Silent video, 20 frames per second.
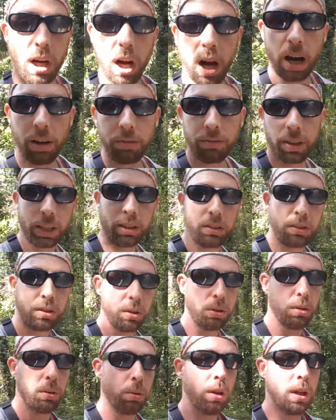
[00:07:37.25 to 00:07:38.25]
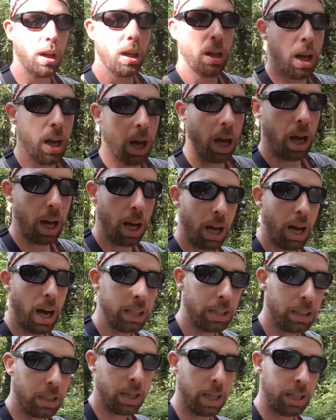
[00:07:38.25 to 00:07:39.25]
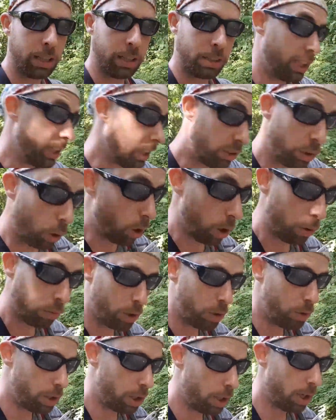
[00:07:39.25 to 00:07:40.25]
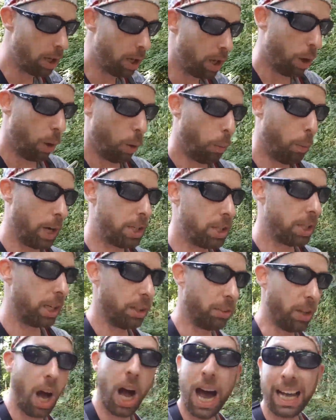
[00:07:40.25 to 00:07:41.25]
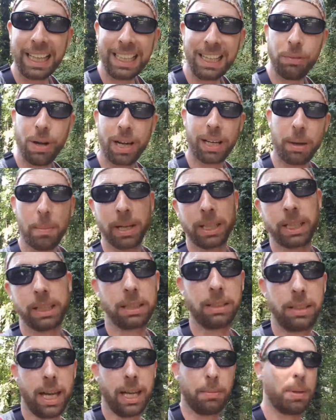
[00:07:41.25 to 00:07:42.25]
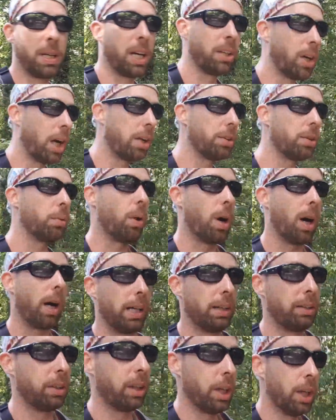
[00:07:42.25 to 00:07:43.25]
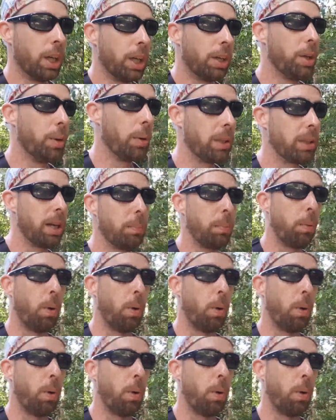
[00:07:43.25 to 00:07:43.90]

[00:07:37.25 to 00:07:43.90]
off into a detour route, which is highly recommended to take, because otherwise you end up